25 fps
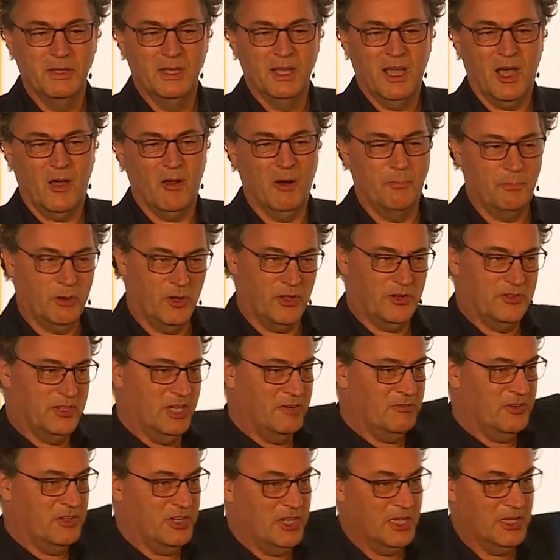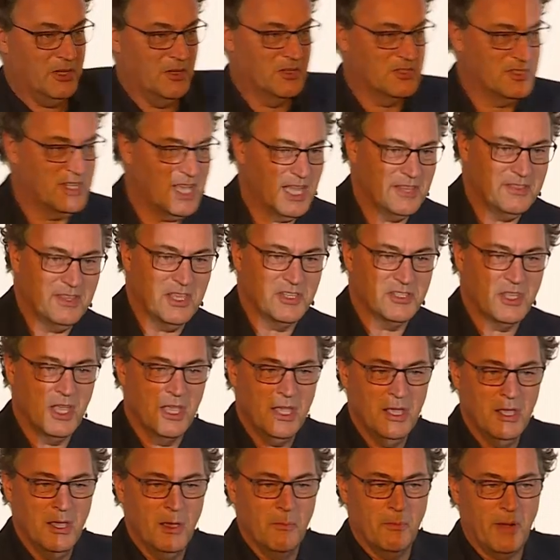Our productivity goes like this.
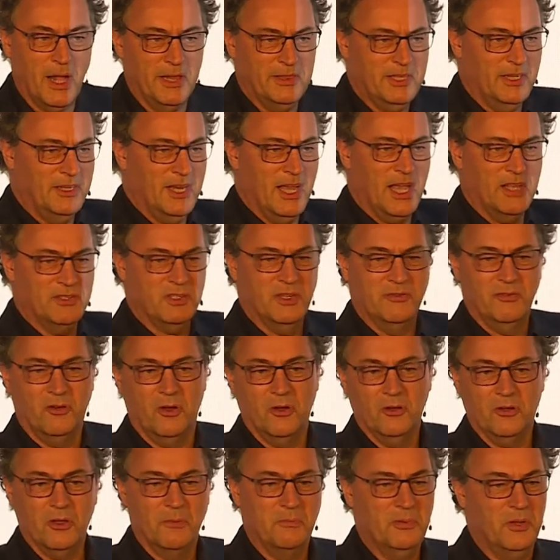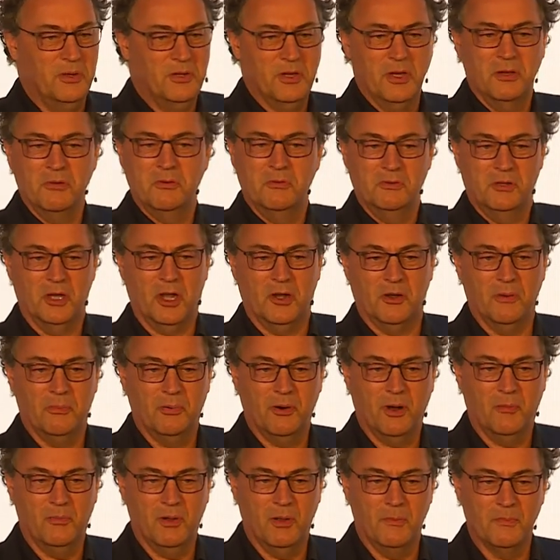Multitasking for a computer, not a
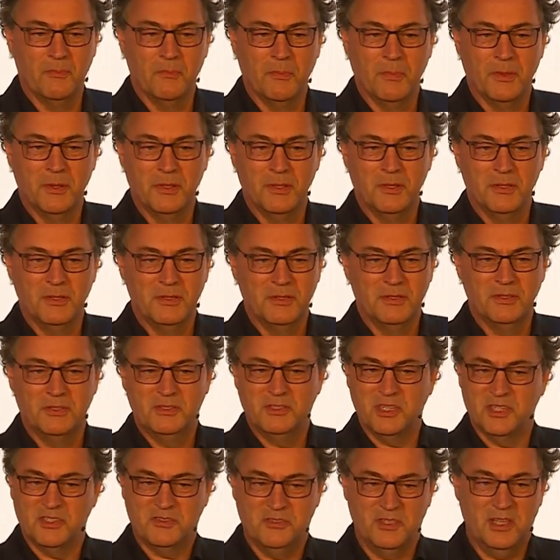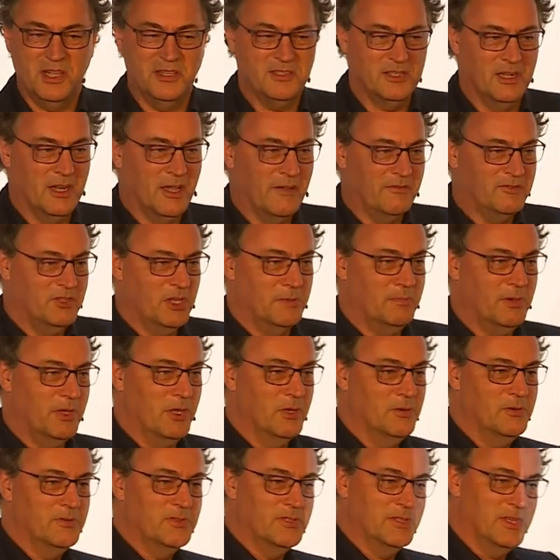problem. Just needs enough
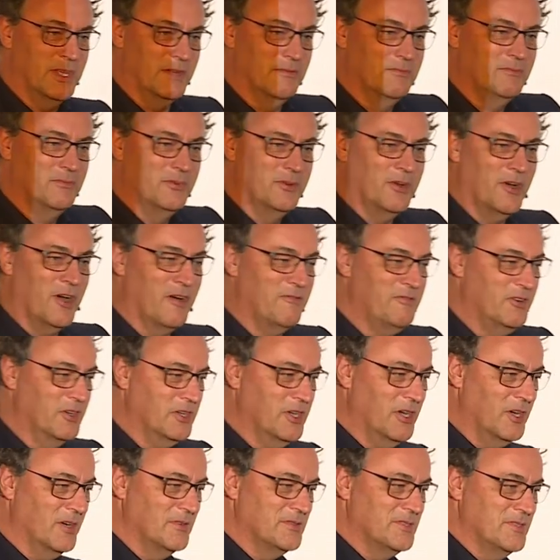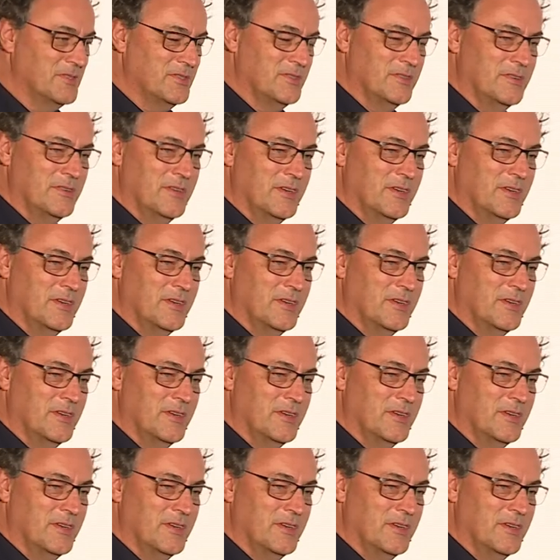GPUs and off it goes.